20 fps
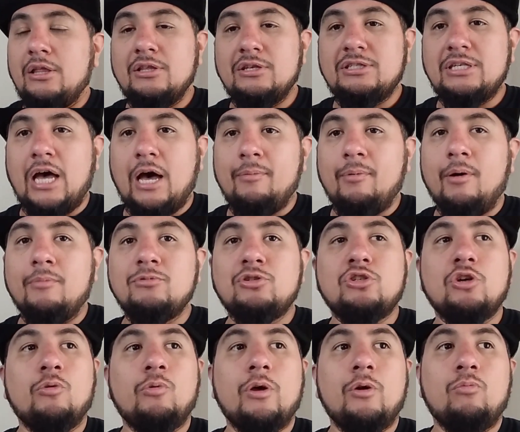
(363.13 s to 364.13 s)
album,
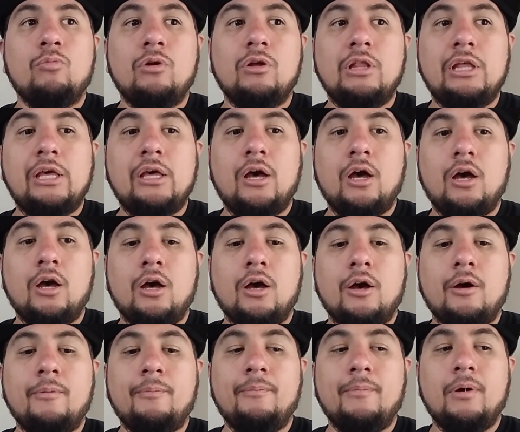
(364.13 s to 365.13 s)
so it really
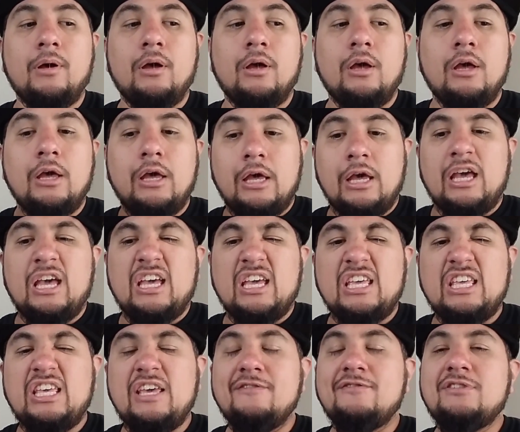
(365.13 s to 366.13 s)

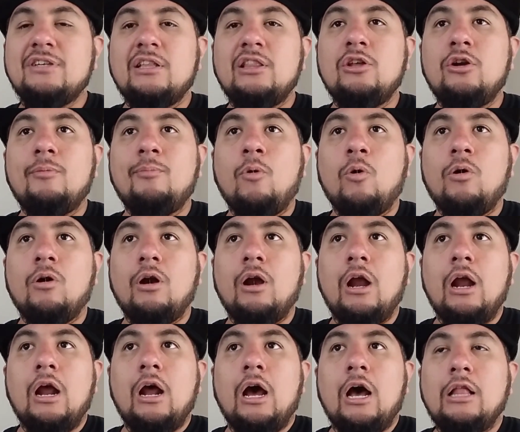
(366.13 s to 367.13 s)
gives a little more
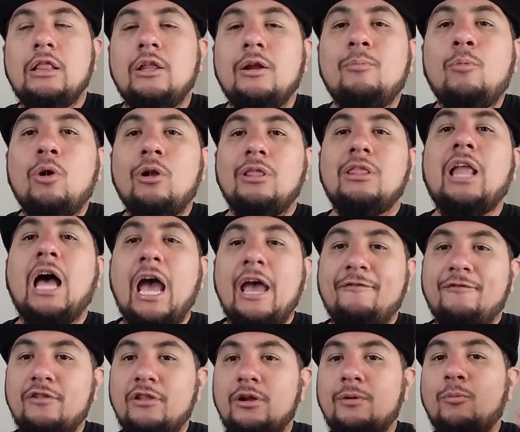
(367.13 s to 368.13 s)
life,
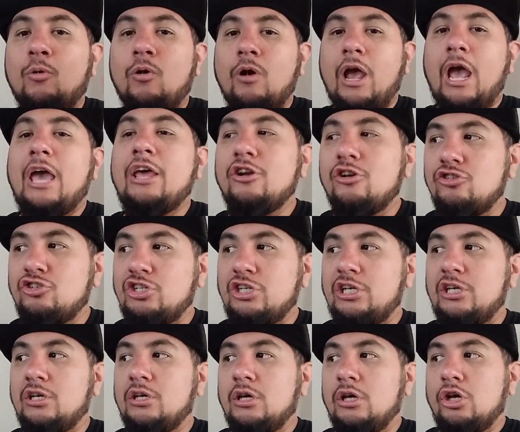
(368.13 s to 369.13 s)
a little more
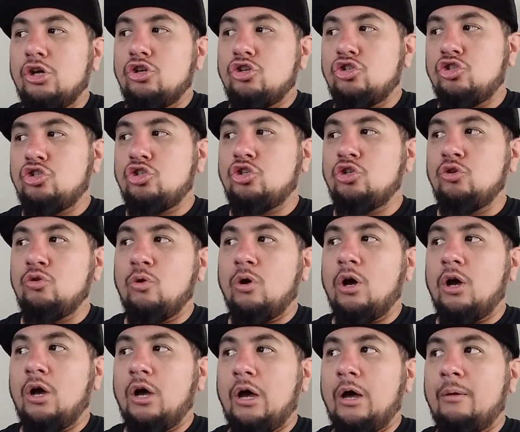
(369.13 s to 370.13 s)
energy to,
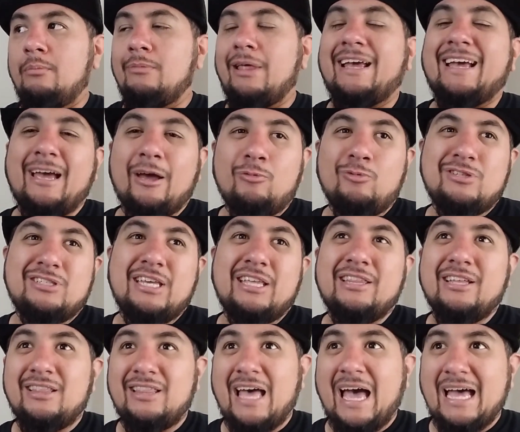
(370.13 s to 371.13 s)
like I would say, the
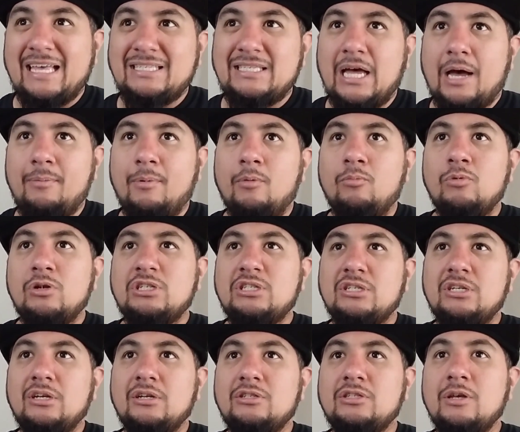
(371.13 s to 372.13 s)
last album,
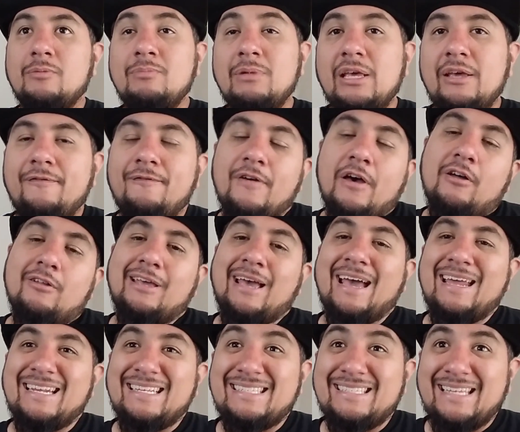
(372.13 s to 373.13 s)
which to me felt
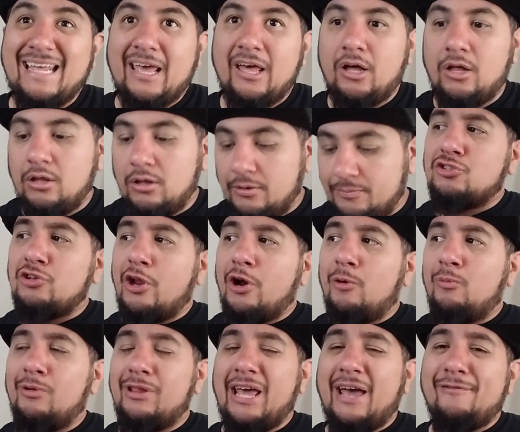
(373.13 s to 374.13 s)
kind of stale. I don't
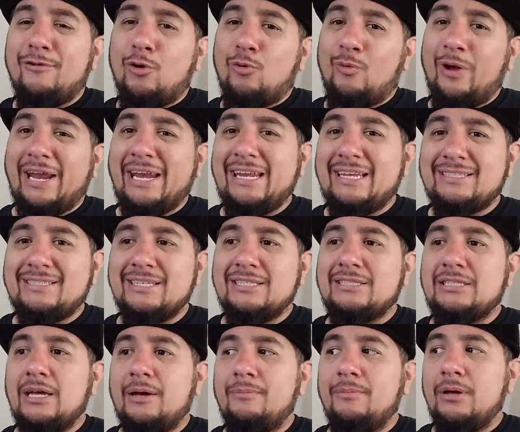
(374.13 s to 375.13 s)
really have a rating
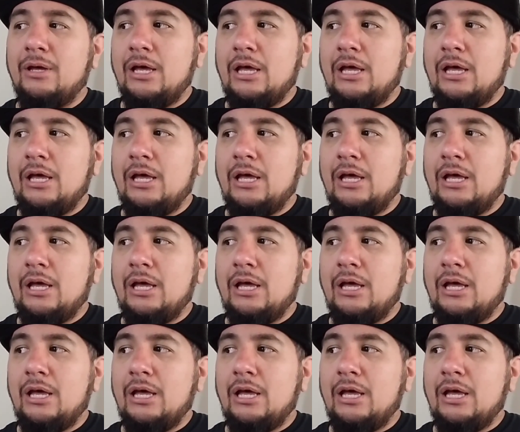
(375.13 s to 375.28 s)
system,